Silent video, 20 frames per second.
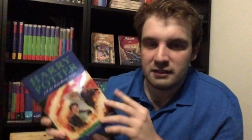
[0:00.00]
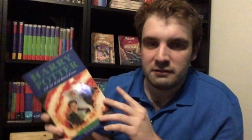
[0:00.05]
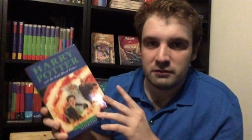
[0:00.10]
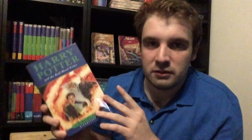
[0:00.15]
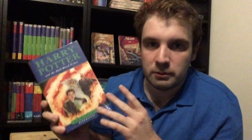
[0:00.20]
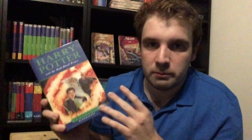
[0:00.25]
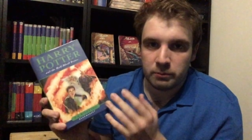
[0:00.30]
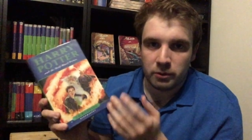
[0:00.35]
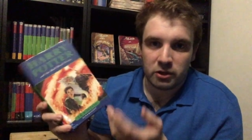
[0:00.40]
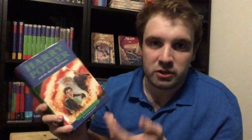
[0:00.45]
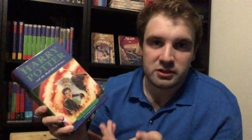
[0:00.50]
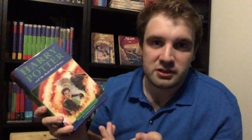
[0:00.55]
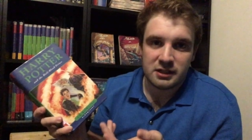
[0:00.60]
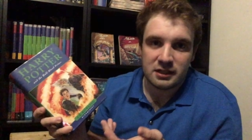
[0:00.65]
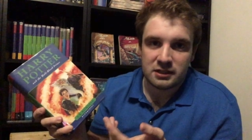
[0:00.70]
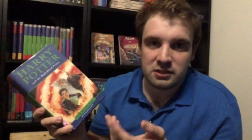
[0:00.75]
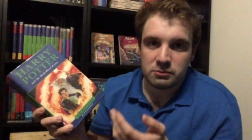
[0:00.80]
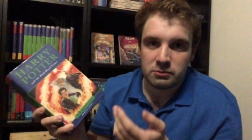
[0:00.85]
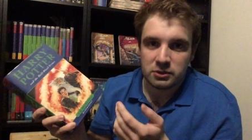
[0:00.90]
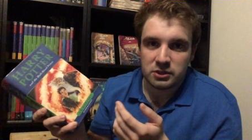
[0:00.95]
Even the box
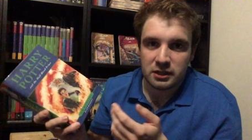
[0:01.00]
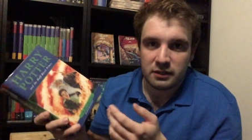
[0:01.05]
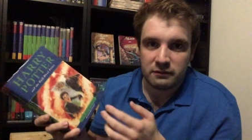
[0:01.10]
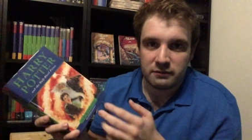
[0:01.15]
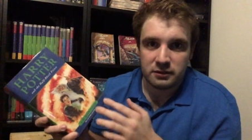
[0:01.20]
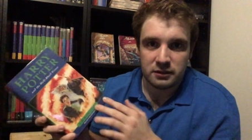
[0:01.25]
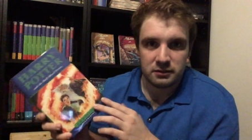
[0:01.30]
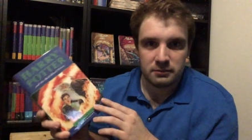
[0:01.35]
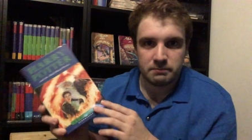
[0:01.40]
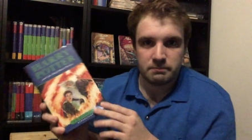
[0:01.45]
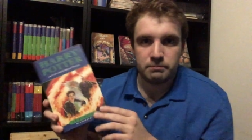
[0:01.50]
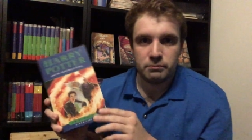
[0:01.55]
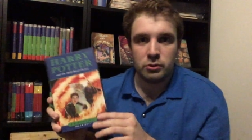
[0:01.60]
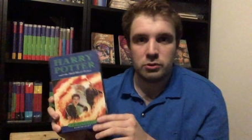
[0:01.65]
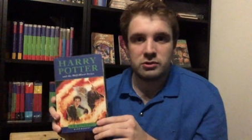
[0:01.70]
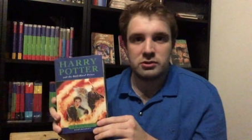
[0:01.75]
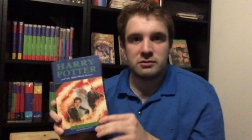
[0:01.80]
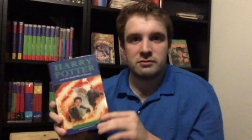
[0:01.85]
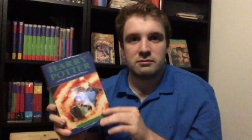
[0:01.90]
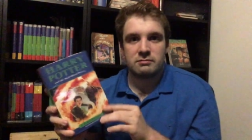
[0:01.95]
sets, which have the
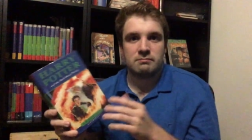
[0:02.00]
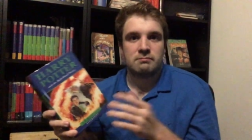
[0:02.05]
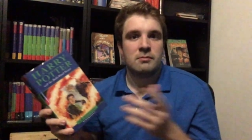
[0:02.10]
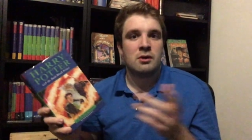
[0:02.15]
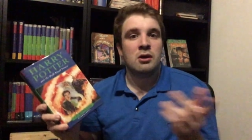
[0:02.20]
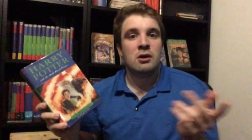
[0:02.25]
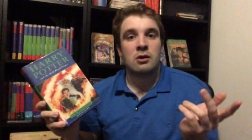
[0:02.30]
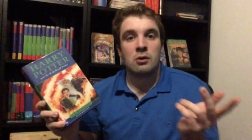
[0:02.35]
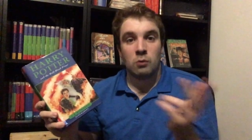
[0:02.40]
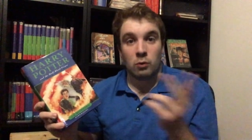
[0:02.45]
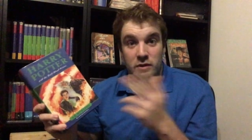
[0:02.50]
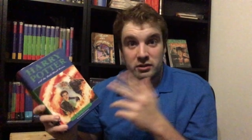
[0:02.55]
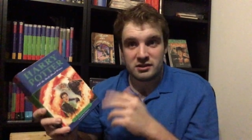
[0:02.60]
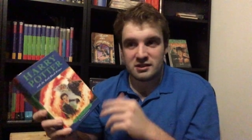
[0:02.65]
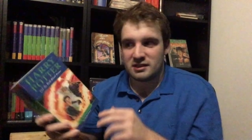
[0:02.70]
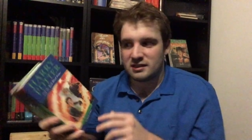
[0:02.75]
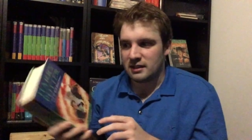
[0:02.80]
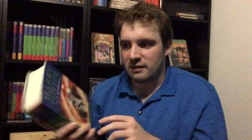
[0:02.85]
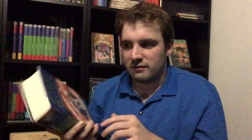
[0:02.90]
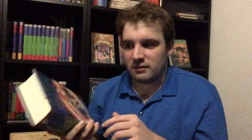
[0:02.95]
books one
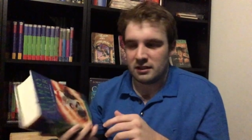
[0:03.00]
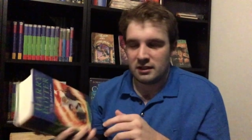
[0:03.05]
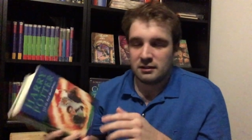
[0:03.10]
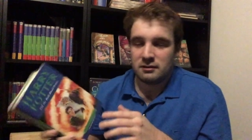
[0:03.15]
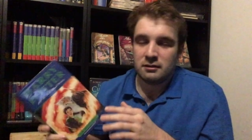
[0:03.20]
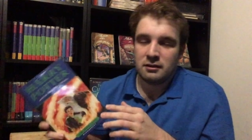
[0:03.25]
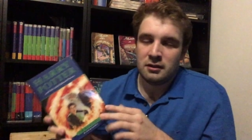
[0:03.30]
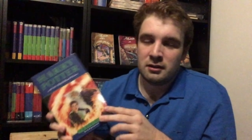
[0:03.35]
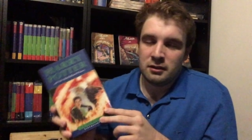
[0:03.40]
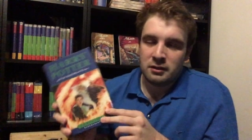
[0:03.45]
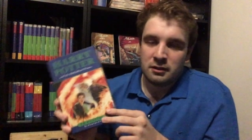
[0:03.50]
to seven in,